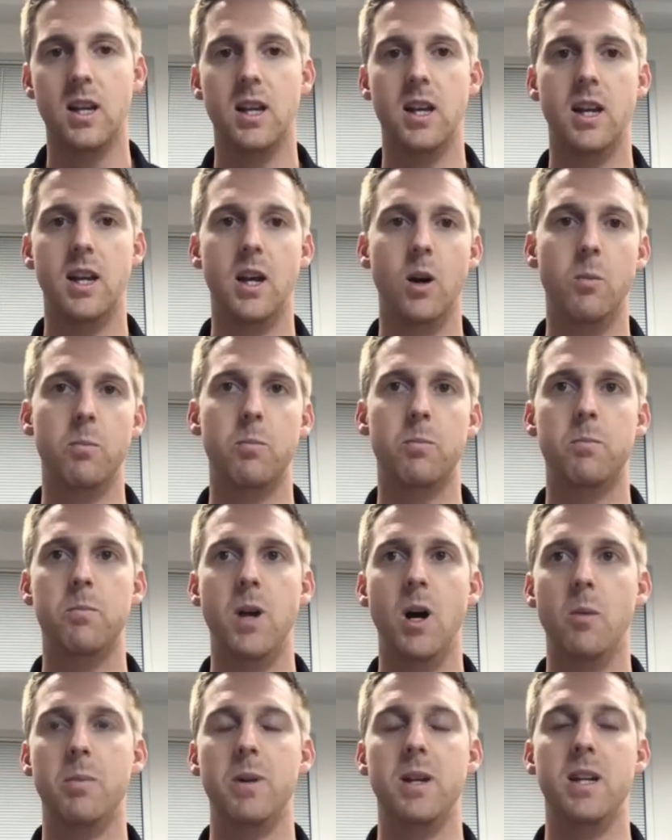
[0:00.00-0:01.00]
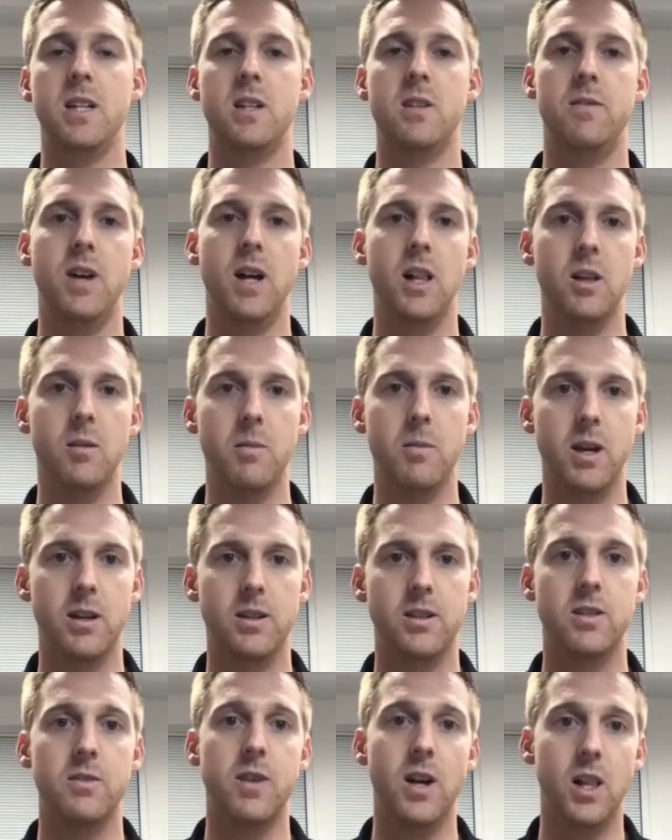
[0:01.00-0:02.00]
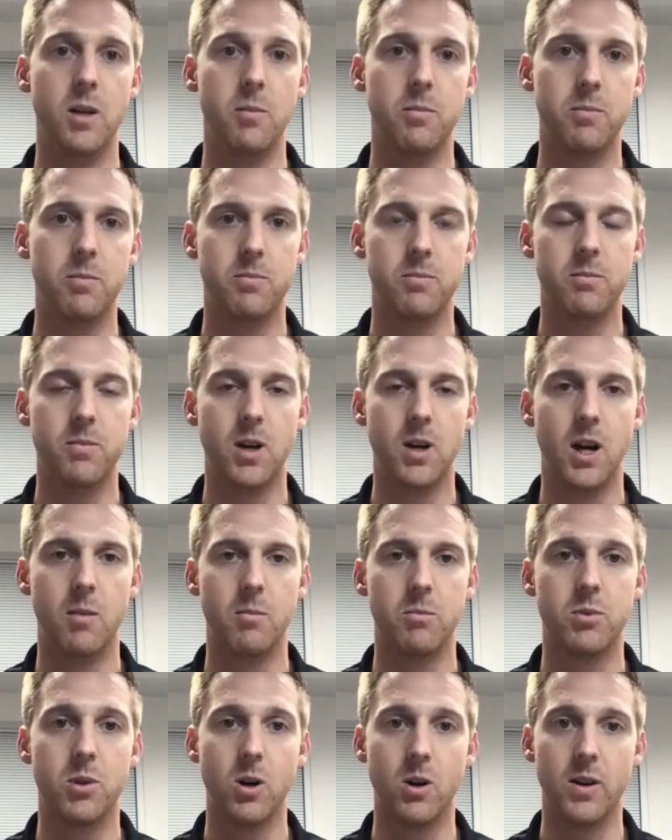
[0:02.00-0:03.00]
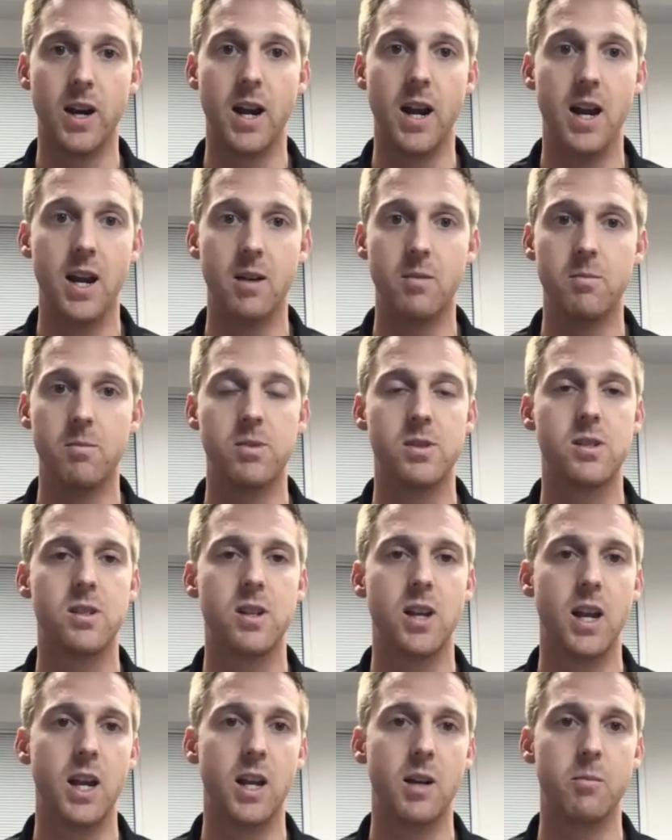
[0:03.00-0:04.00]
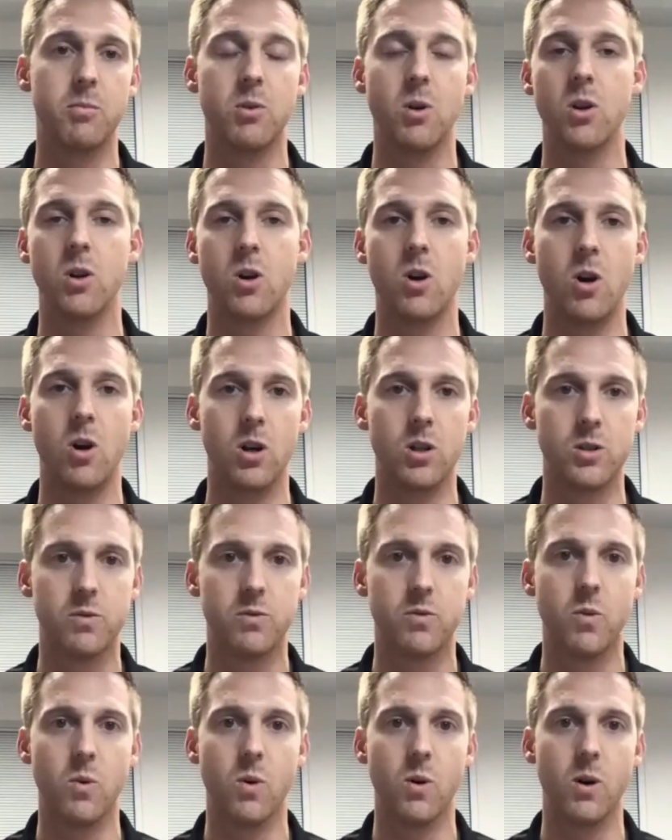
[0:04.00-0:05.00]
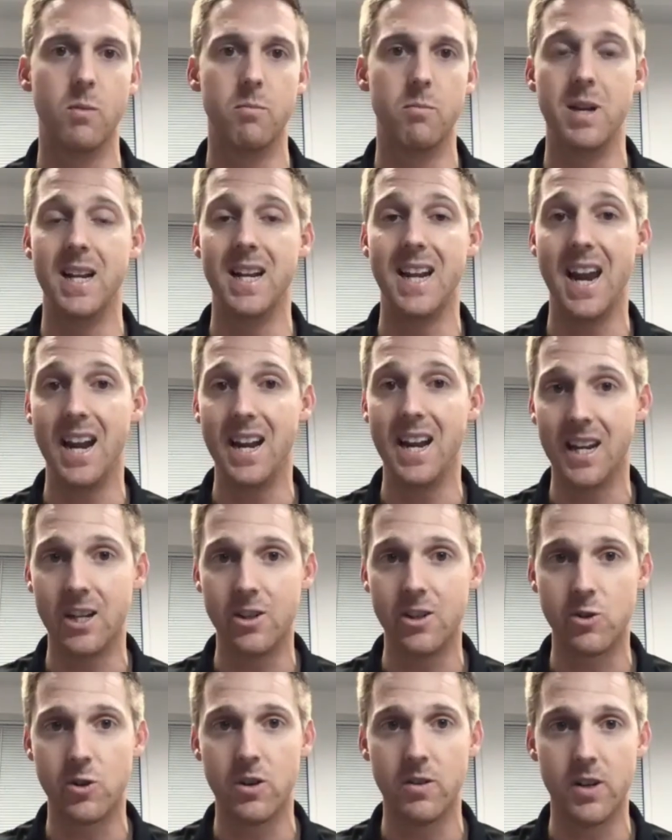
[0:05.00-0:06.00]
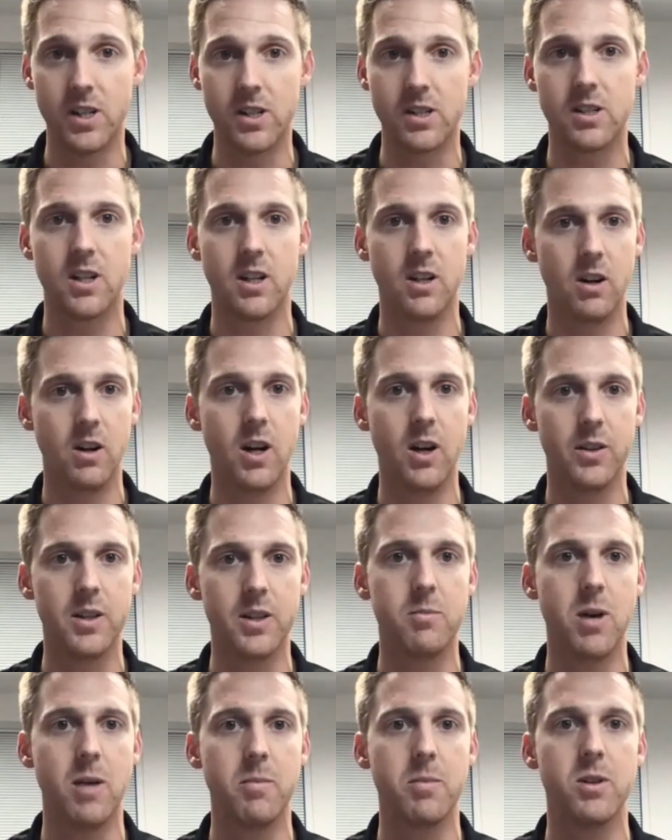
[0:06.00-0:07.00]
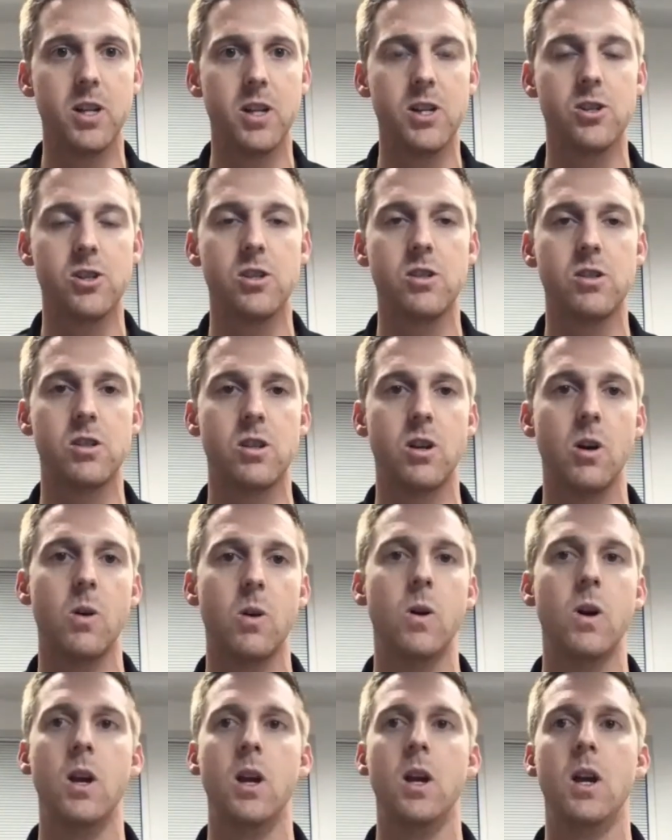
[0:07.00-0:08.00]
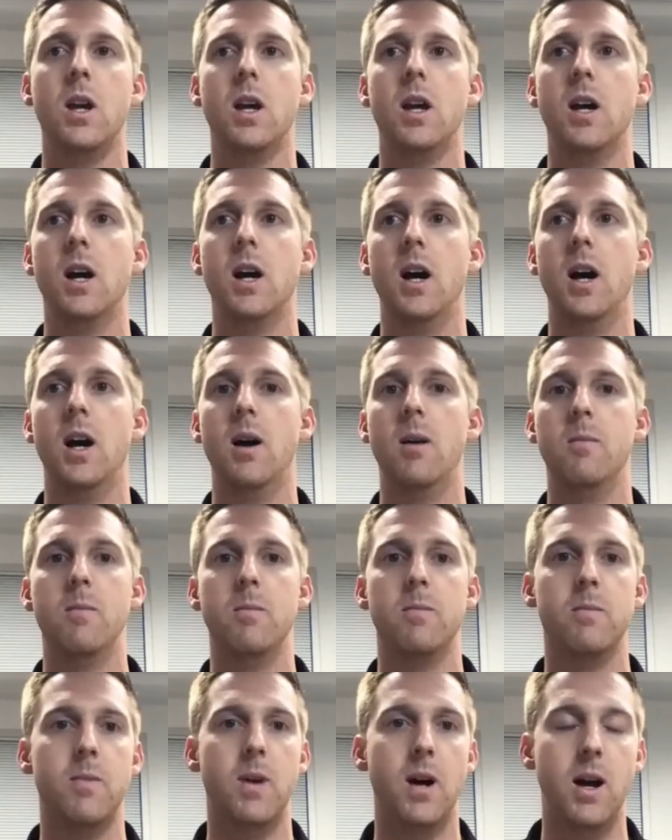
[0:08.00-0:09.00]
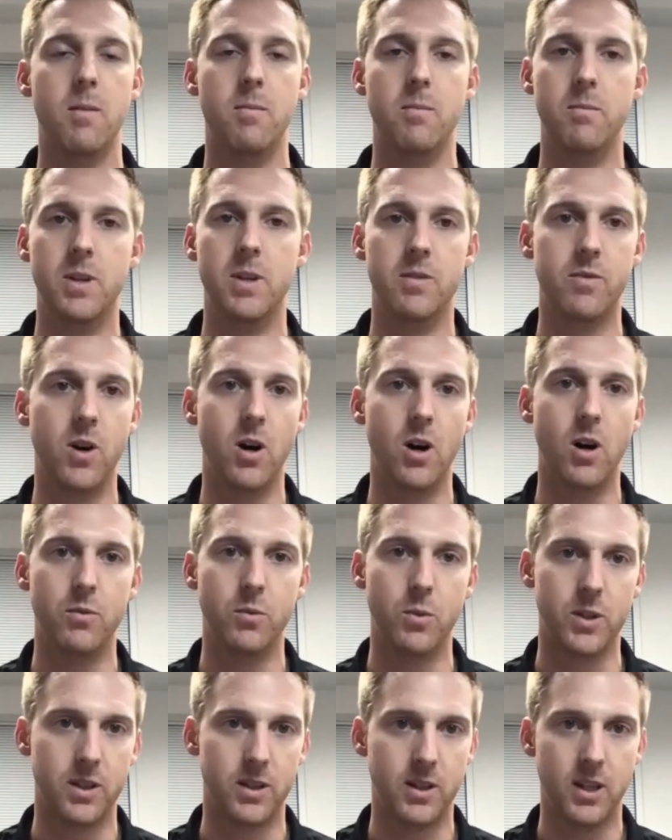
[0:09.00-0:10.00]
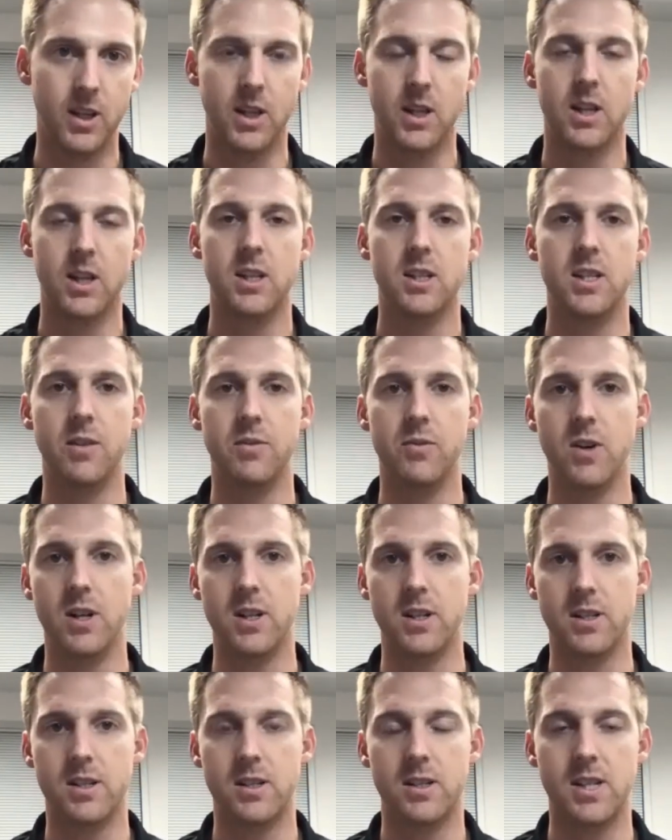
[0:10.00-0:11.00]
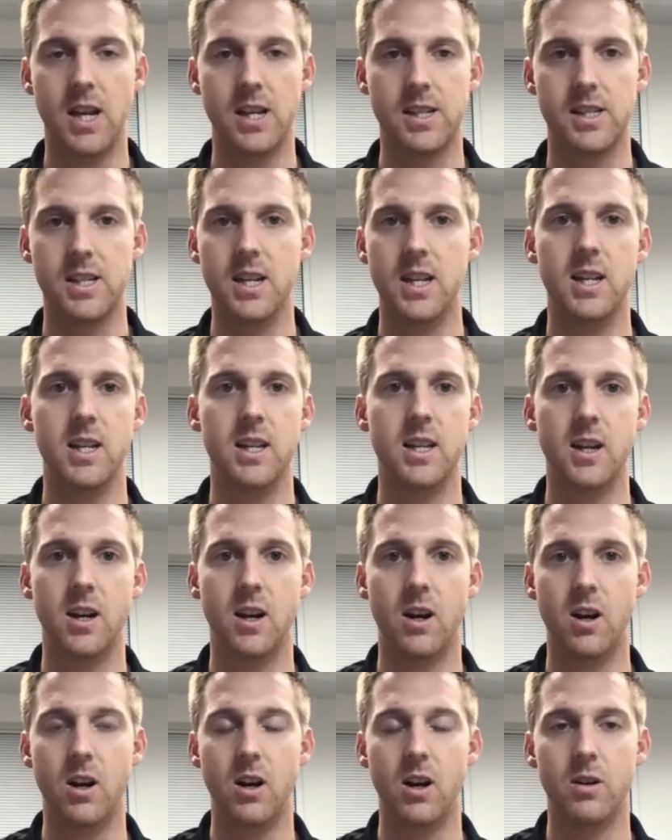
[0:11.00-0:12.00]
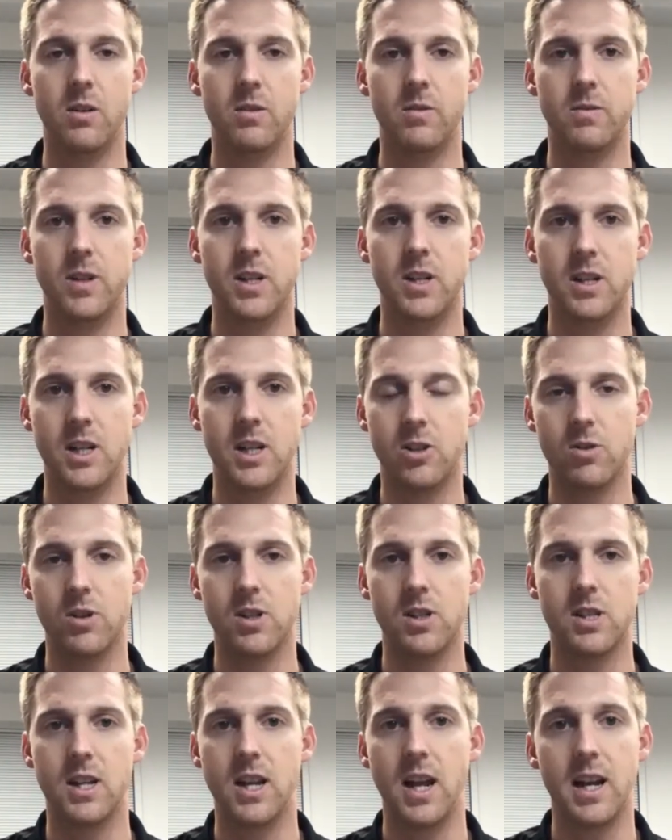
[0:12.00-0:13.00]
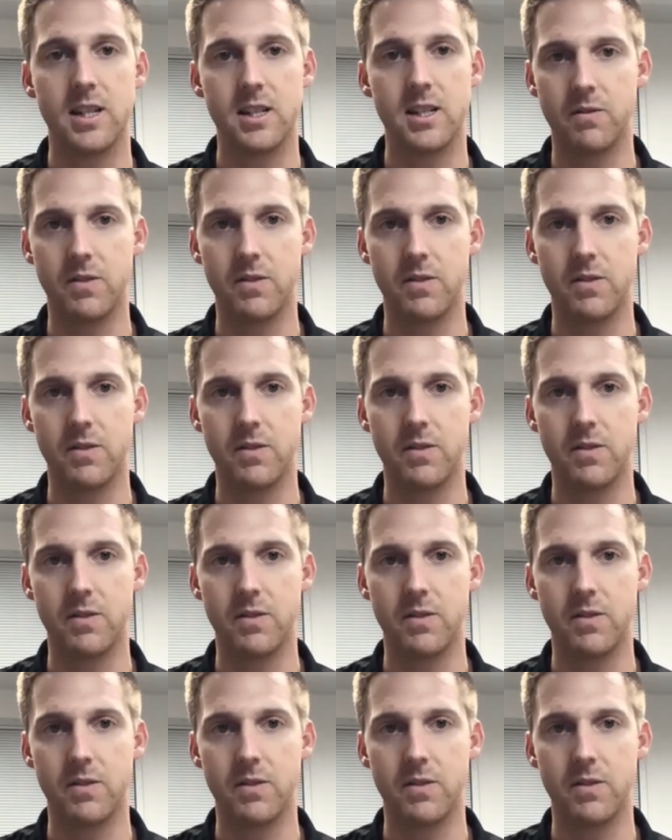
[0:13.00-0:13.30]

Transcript: help helping development develop um, programs and protocols for mitigating injury risk in our healthy population. So um, I'm involved with different testing our entrance and exit